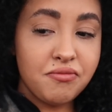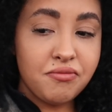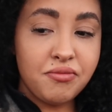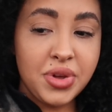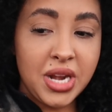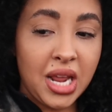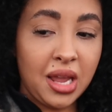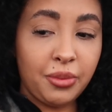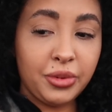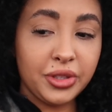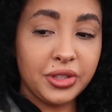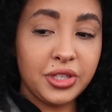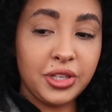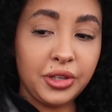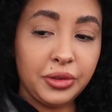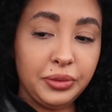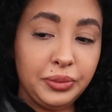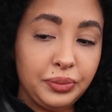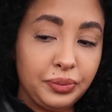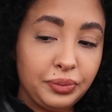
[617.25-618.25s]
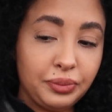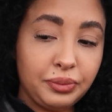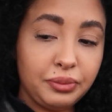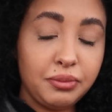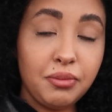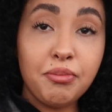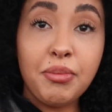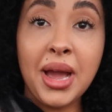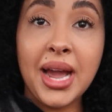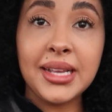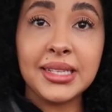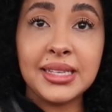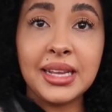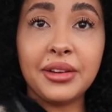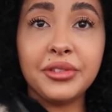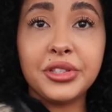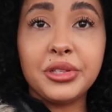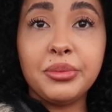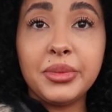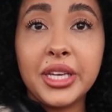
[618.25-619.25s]
been able to pass
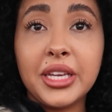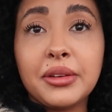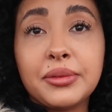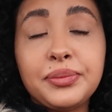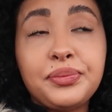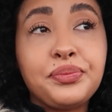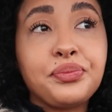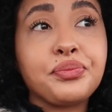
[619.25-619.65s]
down to me.